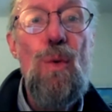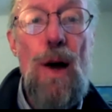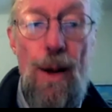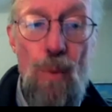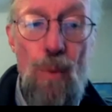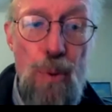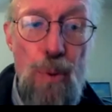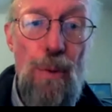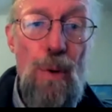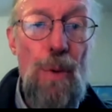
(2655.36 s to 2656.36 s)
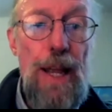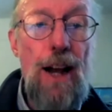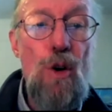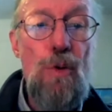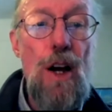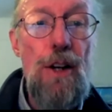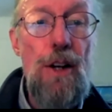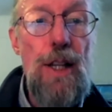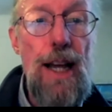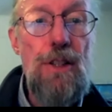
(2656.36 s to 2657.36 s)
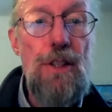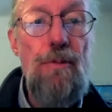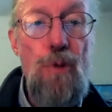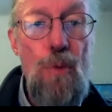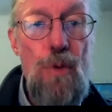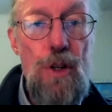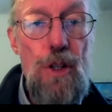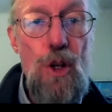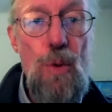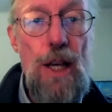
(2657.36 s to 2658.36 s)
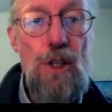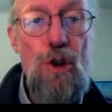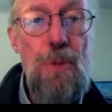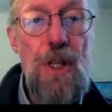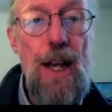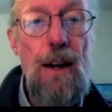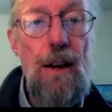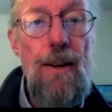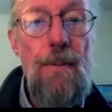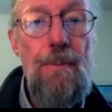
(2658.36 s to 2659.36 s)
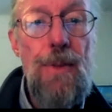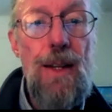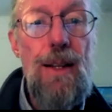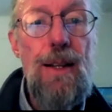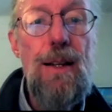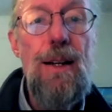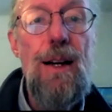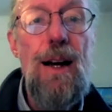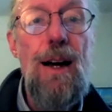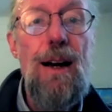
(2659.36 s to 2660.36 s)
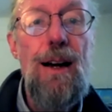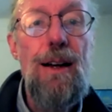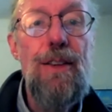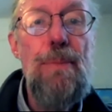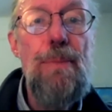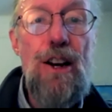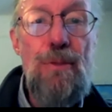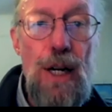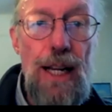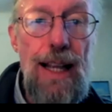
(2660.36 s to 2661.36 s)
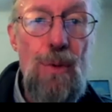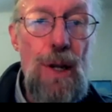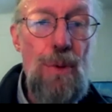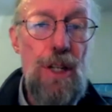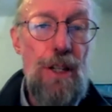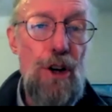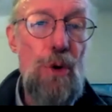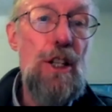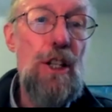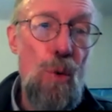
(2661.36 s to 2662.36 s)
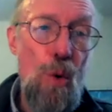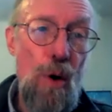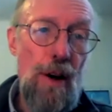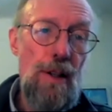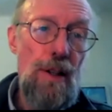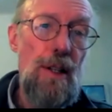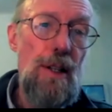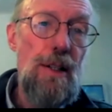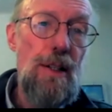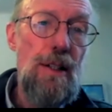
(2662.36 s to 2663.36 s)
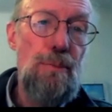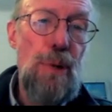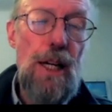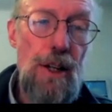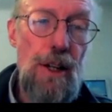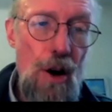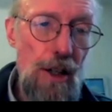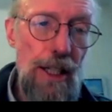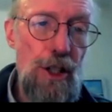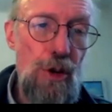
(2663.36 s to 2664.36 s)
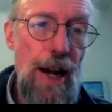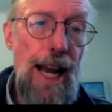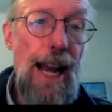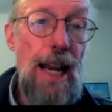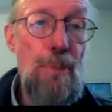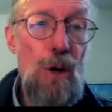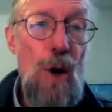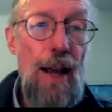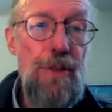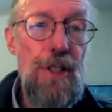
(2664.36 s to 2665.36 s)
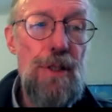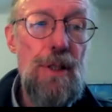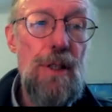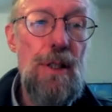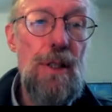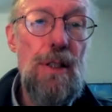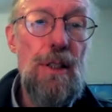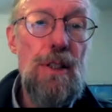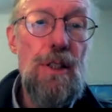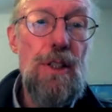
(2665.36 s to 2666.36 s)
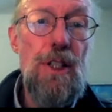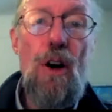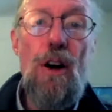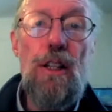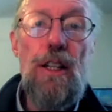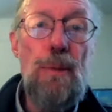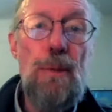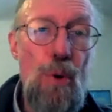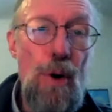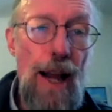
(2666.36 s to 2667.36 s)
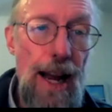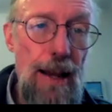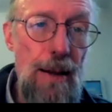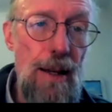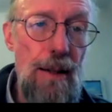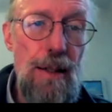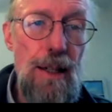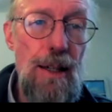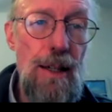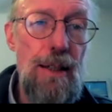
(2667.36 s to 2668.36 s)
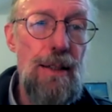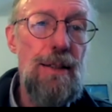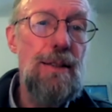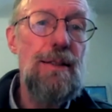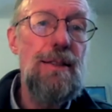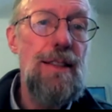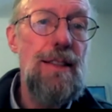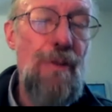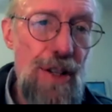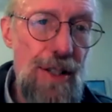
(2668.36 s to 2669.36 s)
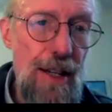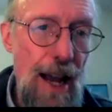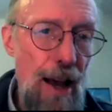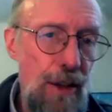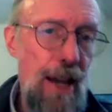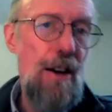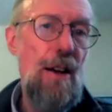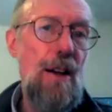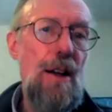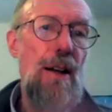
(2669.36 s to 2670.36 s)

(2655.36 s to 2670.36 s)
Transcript: at one point when we had over 100,000 US troops there, the amount of money that we were devoting to war, but could hardly train any midwives, could hardly support any efforts in healthcare,